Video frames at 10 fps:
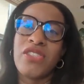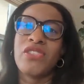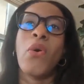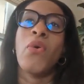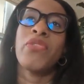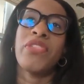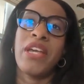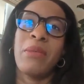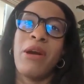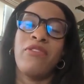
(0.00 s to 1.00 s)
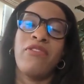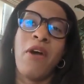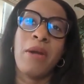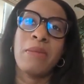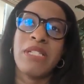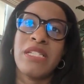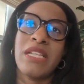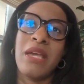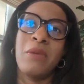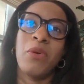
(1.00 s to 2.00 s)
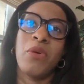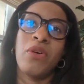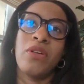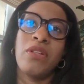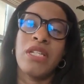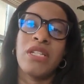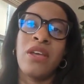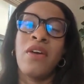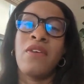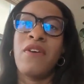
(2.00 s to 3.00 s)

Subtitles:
this whole thing about farm to table and